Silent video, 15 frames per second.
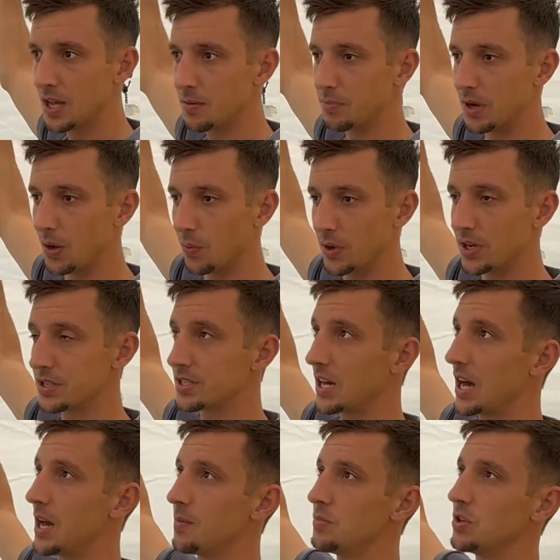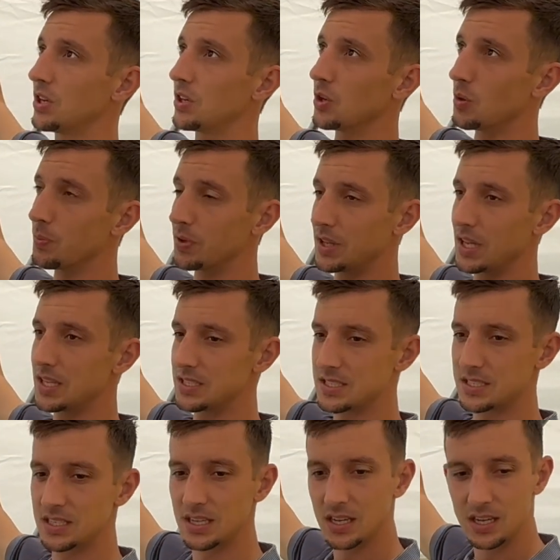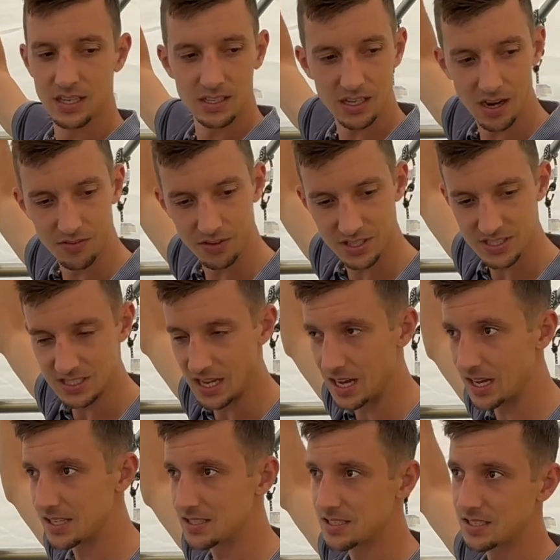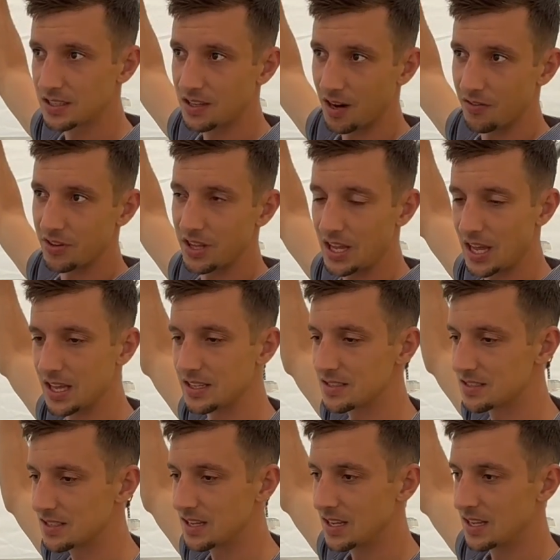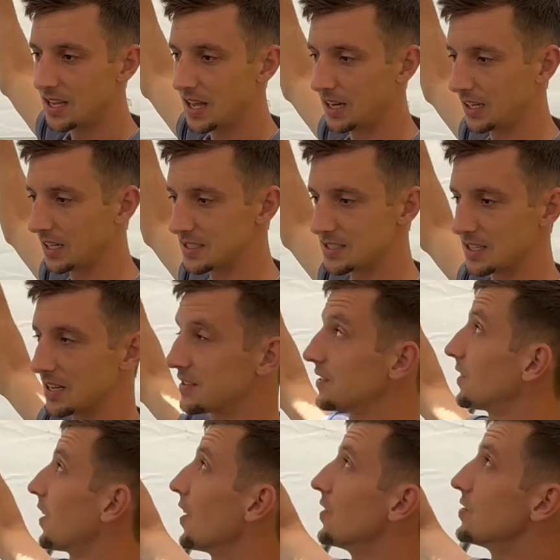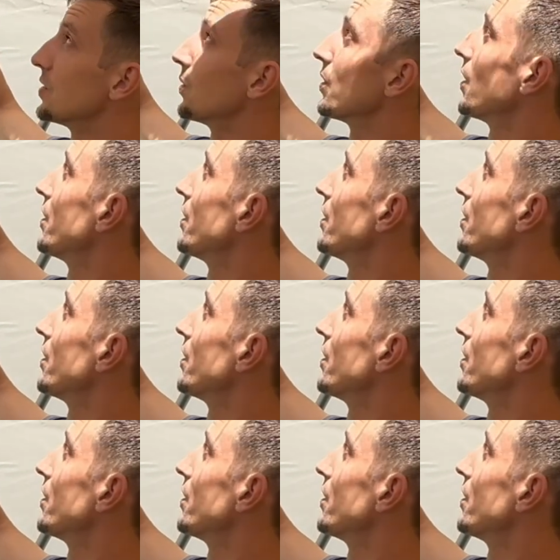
By wintertime, you can open this, cover the sides, cover the ends, and it gets nice and cozy with all